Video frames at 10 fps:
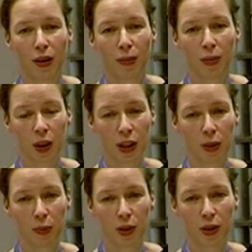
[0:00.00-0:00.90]

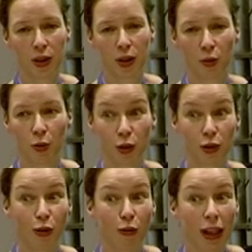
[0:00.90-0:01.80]
participants would
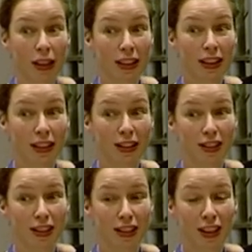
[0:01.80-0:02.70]
already,
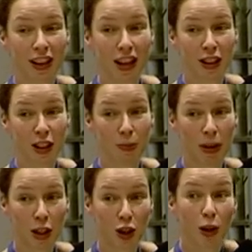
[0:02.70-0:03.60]
in
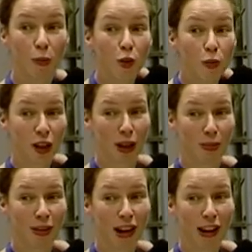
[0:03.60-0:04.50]
anticipation, move their
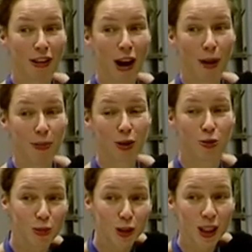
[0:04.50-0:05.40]
prior up
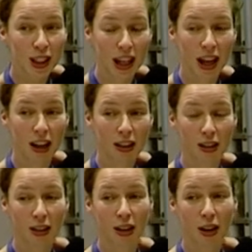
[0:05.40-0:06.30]
towards that
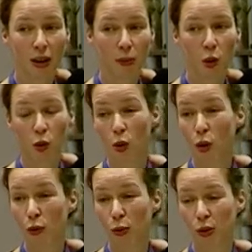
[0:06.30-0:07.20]
more
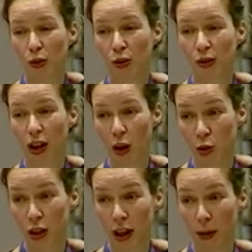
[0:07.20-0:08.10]
awful
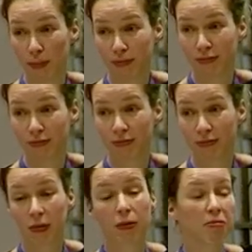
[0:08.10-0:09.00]
outcome.
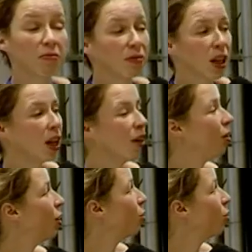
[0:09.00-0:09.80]
Very